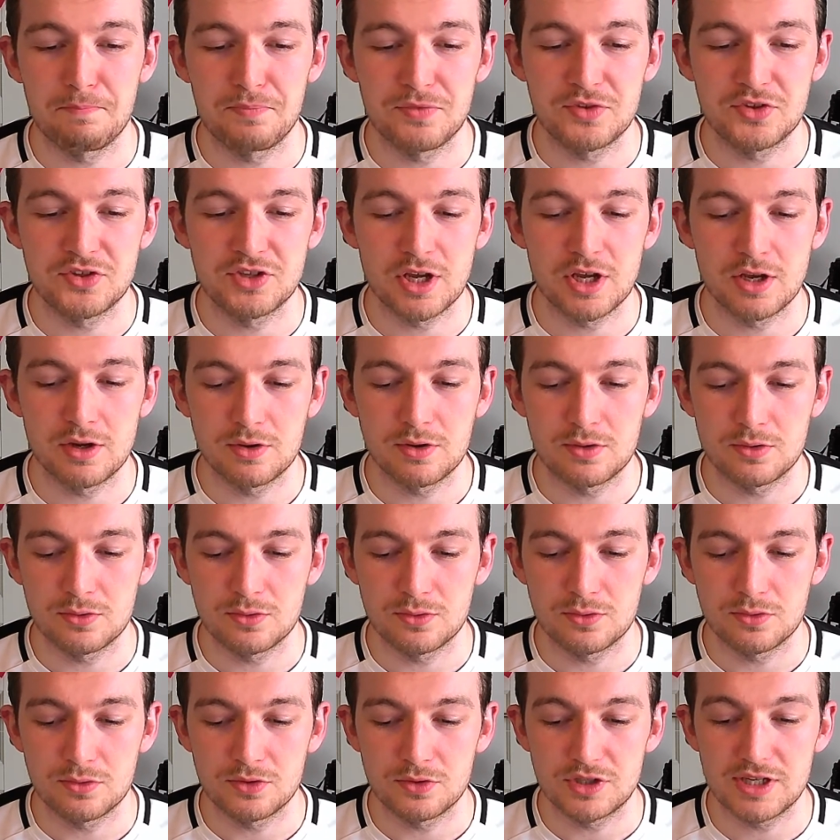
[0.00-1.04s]

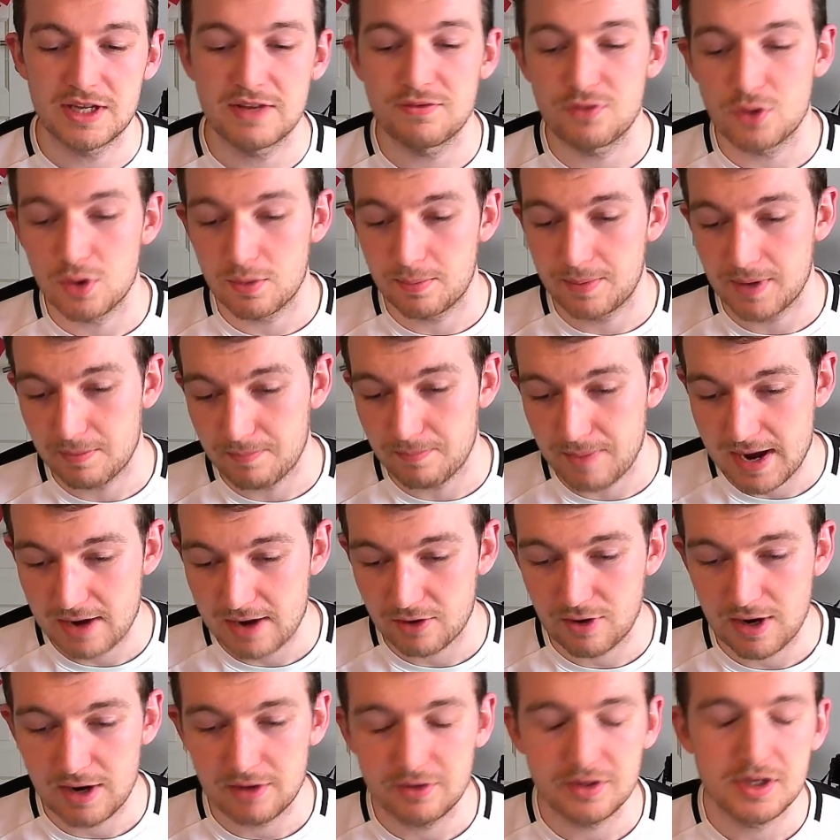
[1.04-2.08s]
So to give you a bit of
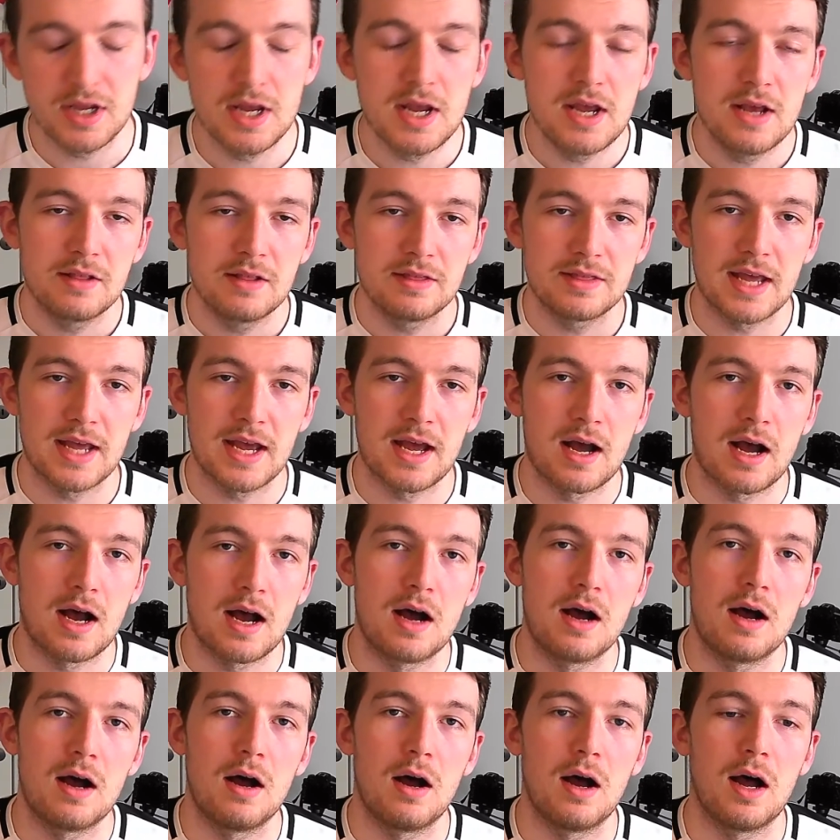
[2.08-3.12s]
background, there
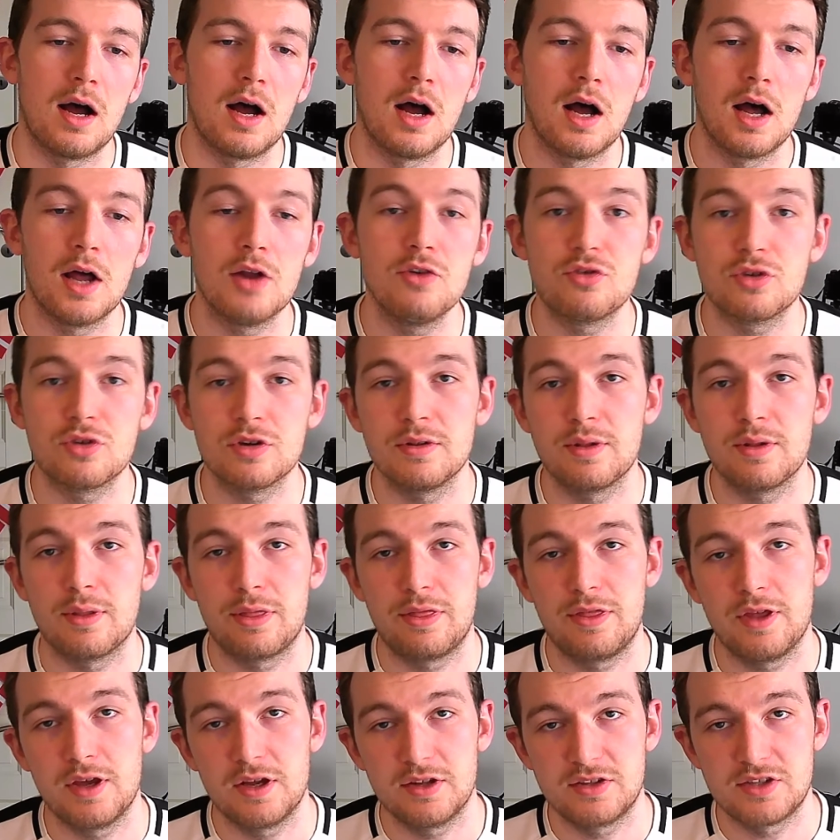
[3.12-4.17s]
are
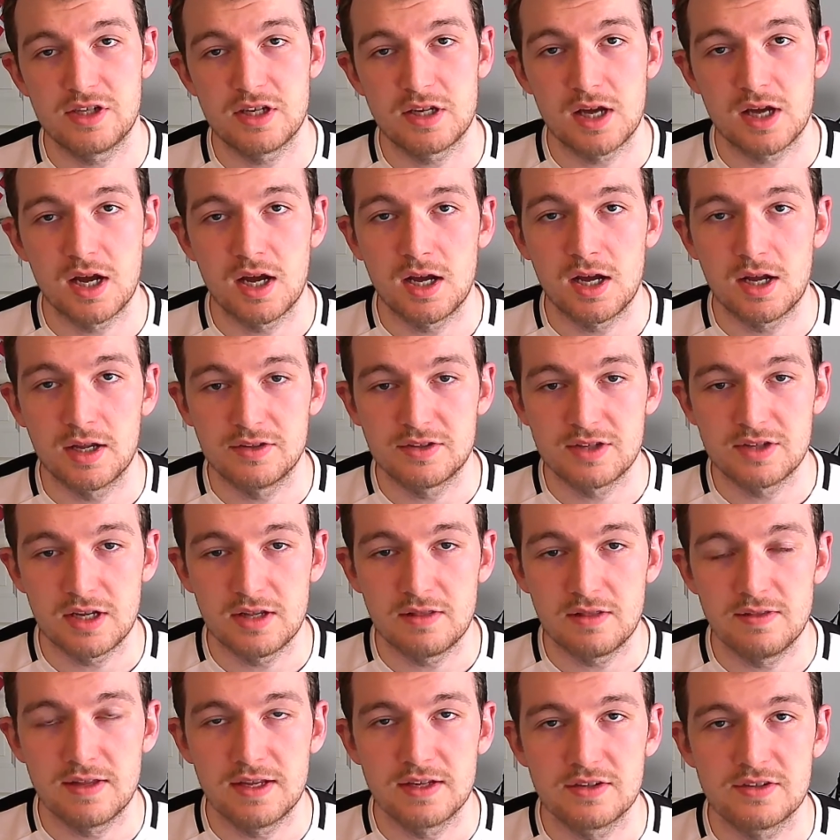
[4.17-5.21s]
130 cards
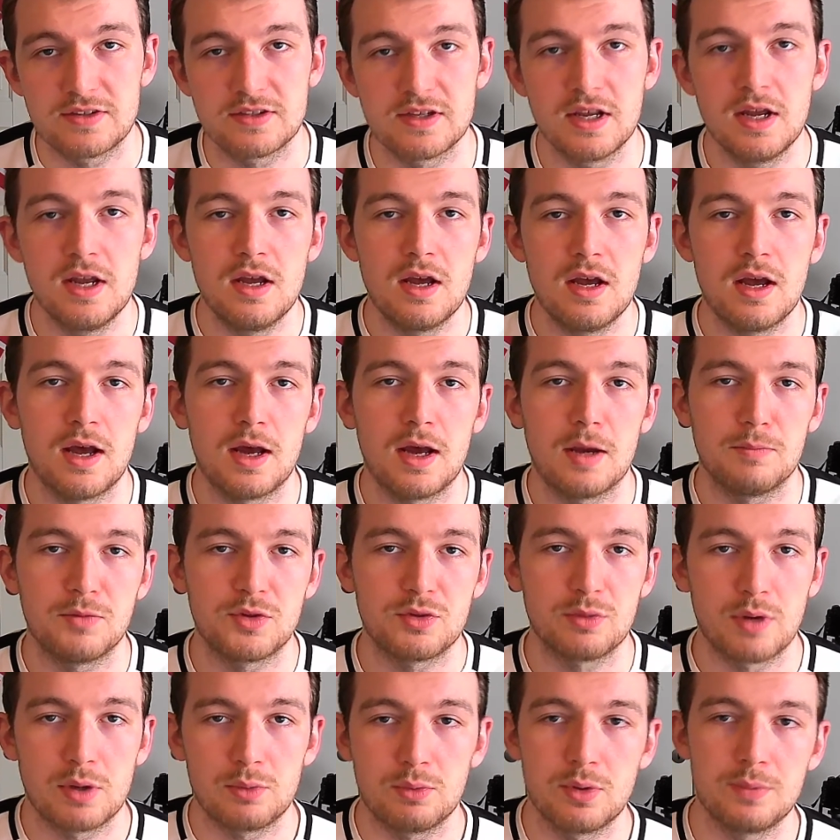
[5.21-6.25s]
in this,
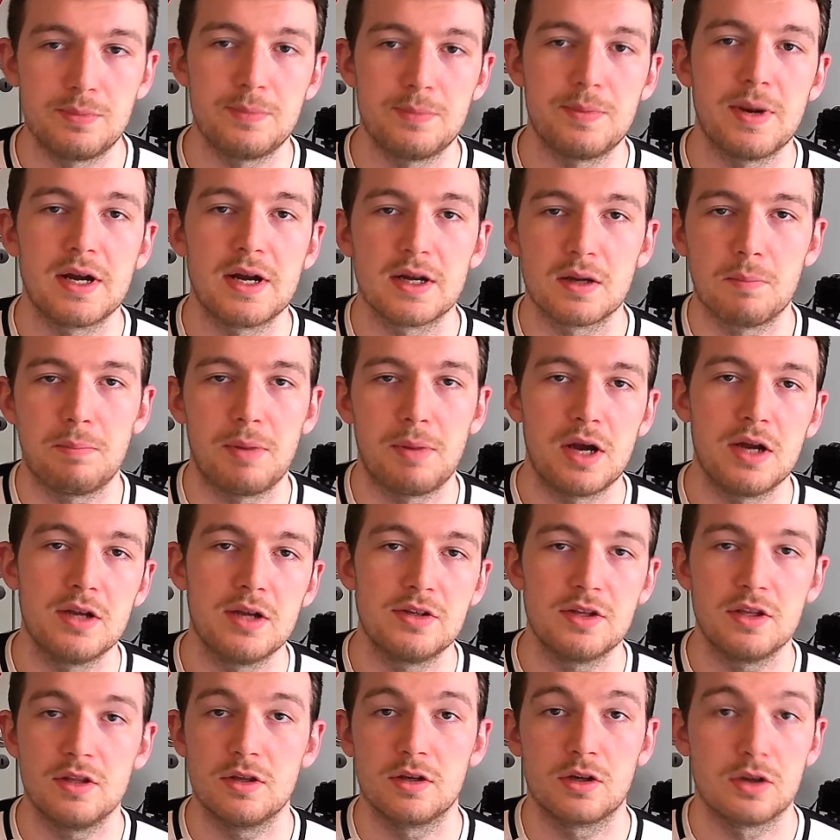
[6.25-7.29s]
so I will be buying a
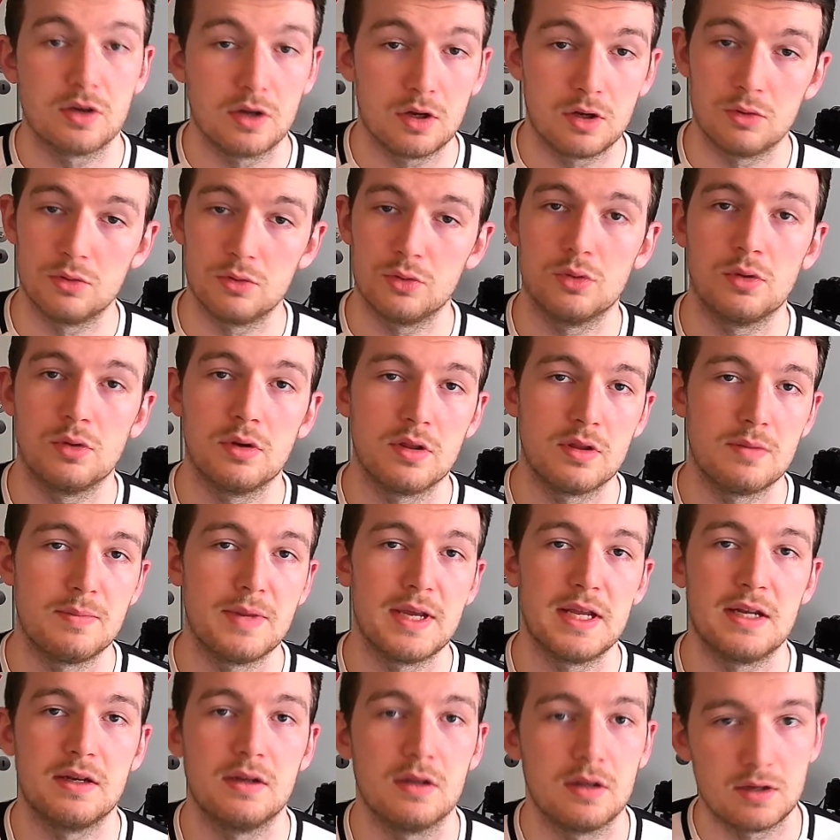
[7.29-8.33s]
binder that can hold all of them
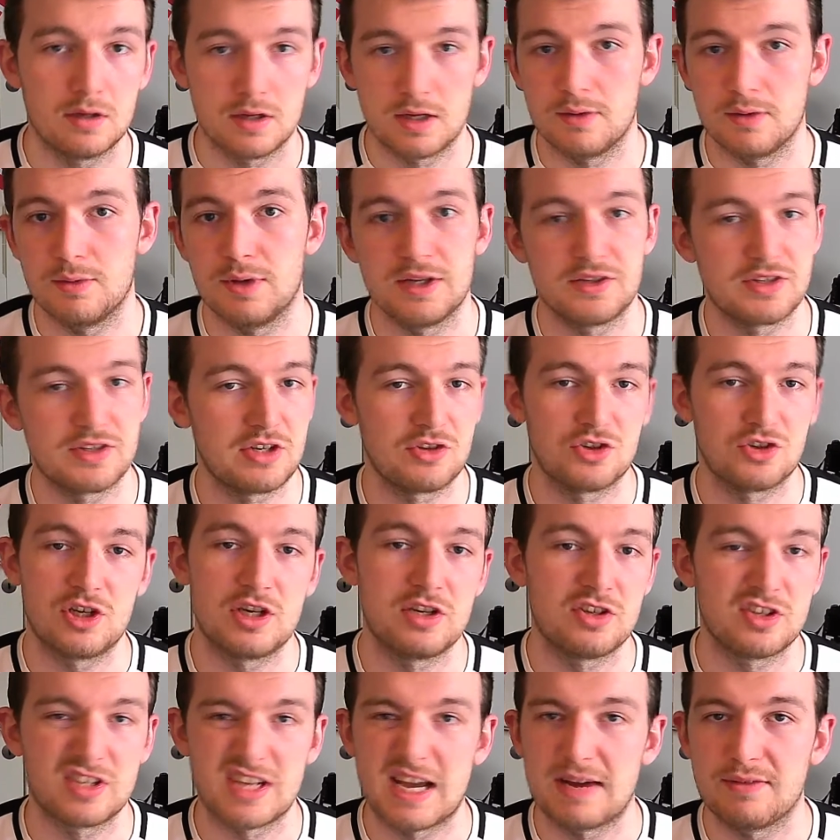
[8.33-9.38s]
in, and I will
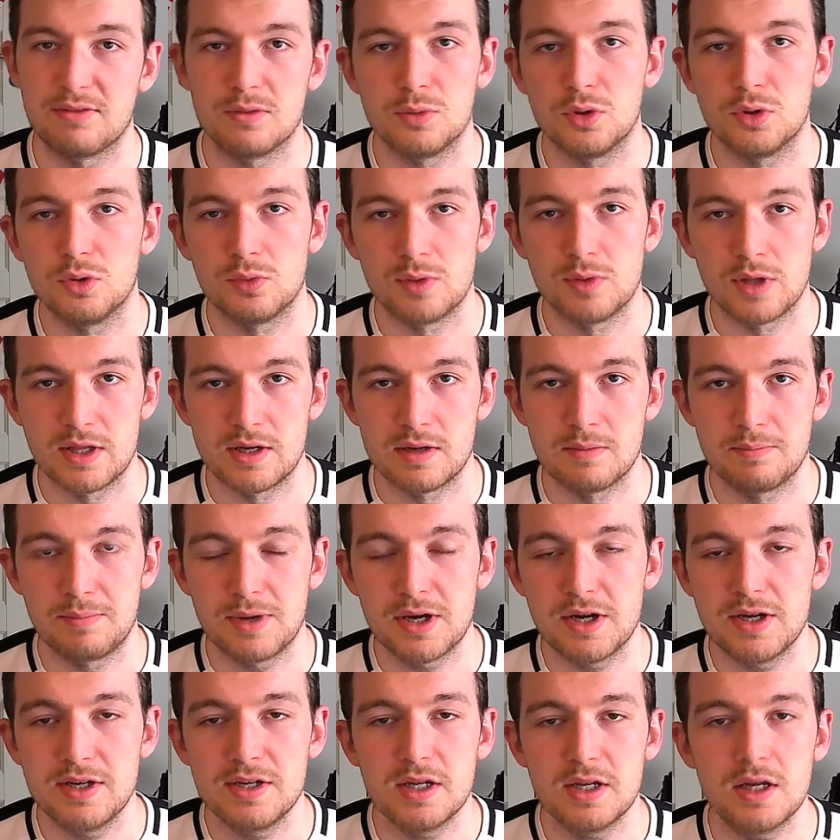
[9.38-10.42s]
essentially just have them all within a
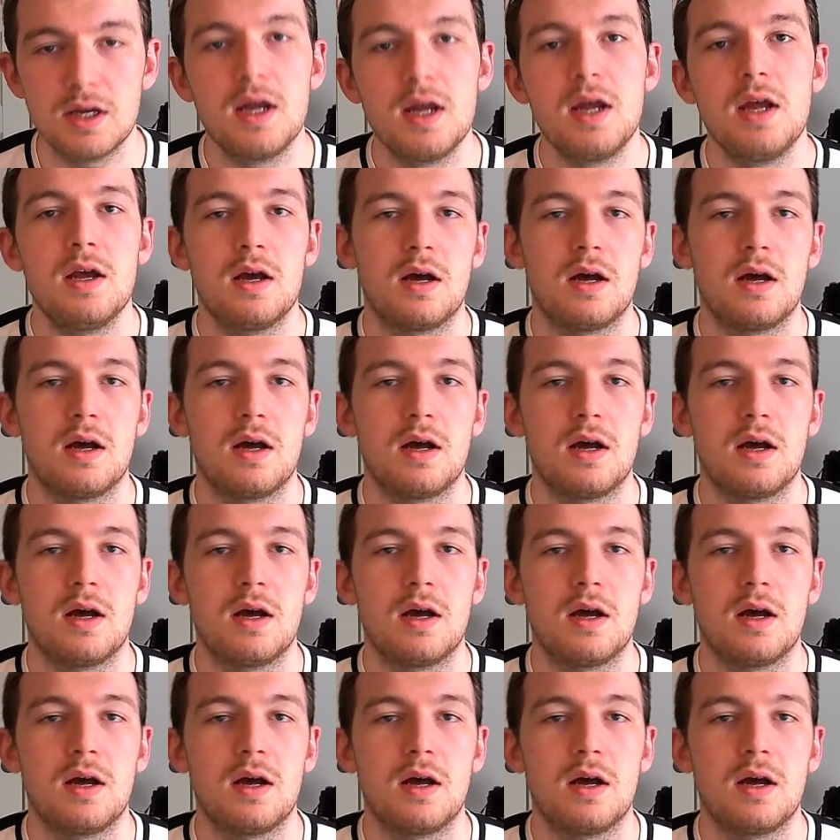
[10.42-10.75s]
binder.